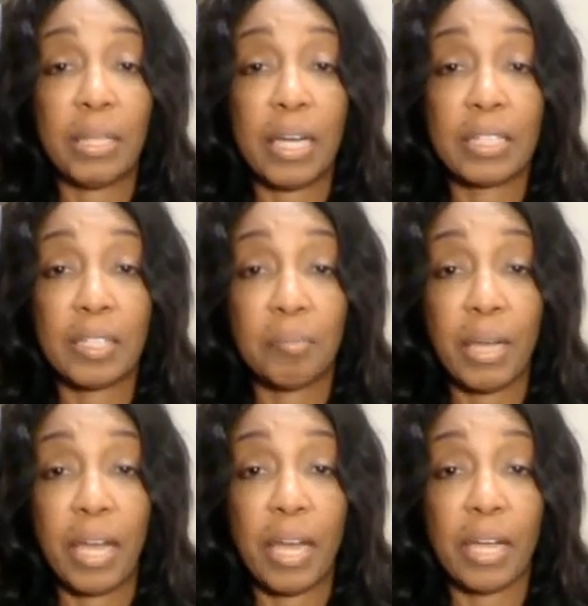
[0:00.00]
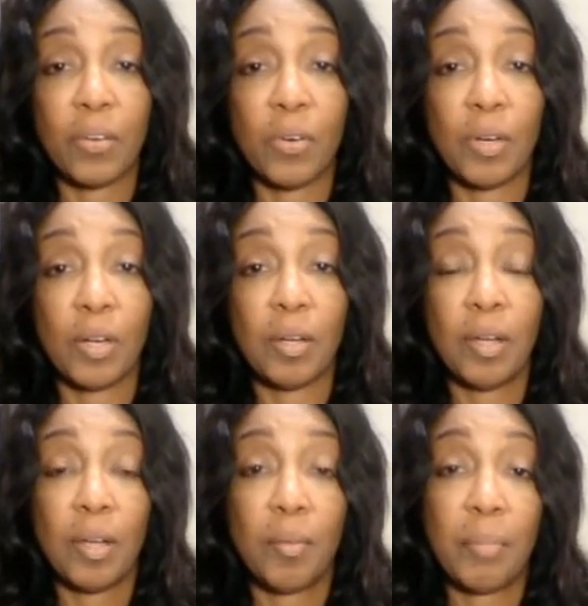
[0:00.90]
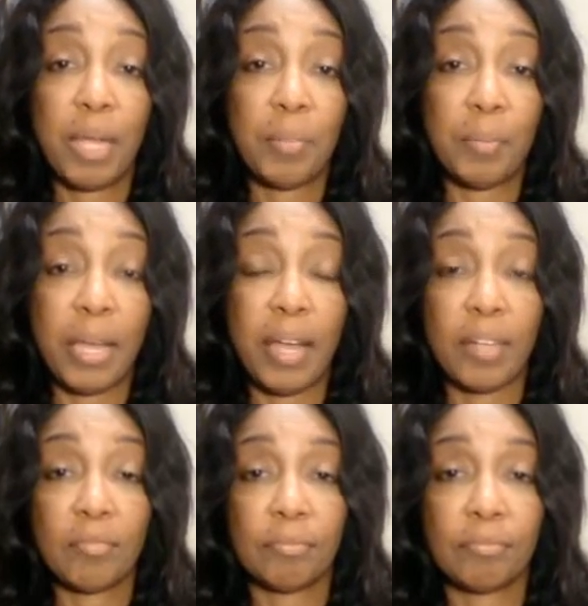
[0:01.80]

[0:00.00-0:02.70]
plastic bag or paper bag.